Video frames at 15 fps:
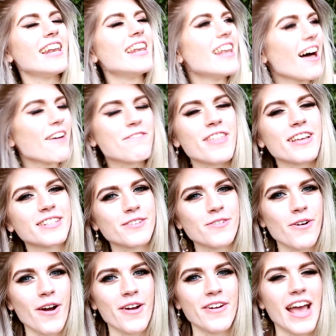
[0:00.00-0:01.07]
love this
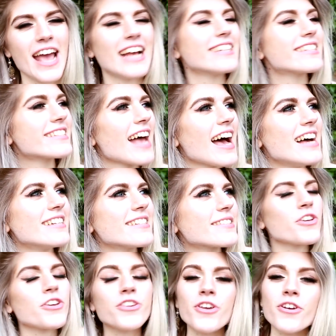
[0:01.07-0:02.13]
quote. It says,
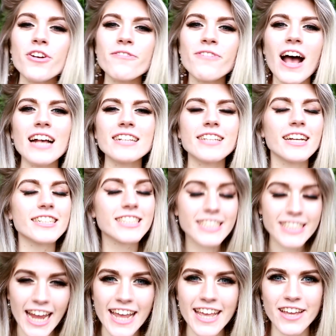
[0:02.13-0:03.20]
"The universe has
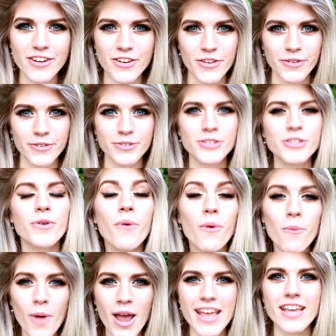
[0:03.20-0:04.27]
shaken you to
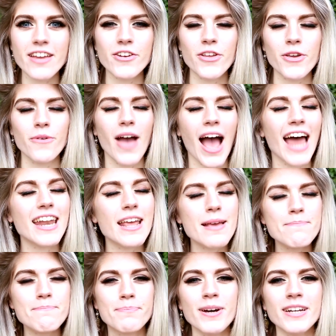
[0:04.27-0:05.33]
awaken you." And
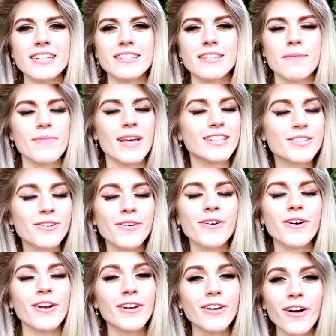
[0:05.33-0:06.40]
in Buddhism, they
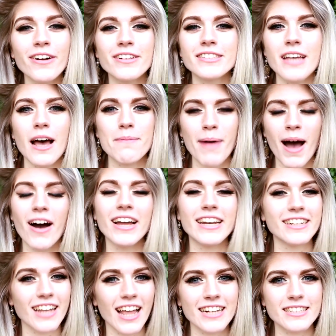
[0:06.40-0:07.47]
talk a lot about
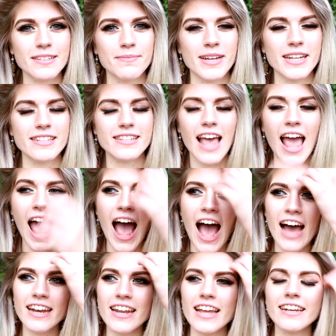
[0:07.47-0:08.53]
enlightenment.
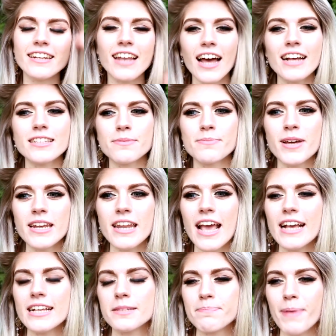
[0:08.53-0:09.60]
And enlightenment
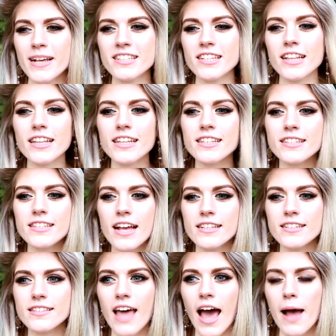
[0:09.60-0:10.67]
is basically the
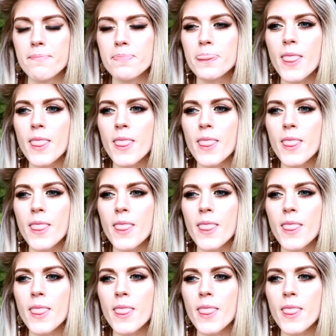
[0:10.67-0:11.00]
sense that